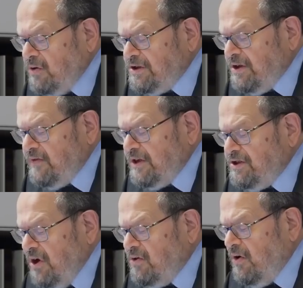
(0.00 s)
most
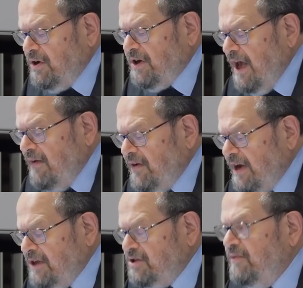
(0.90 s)
of the so-called
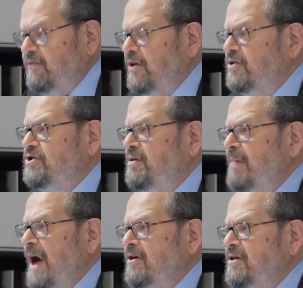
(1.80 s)
evidence
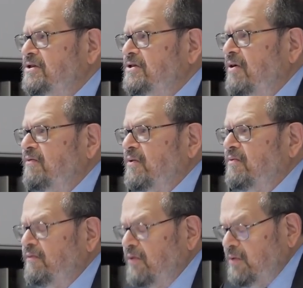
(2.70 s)
refers to matters
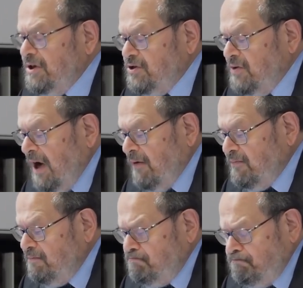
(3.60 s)
for which you
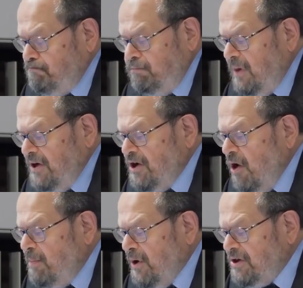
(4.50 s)
have
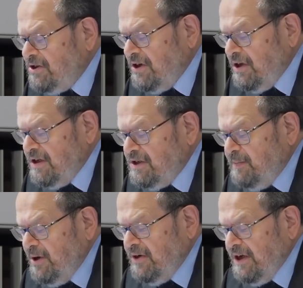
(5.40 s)
no
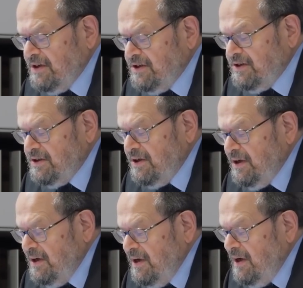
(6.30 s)
personal experience.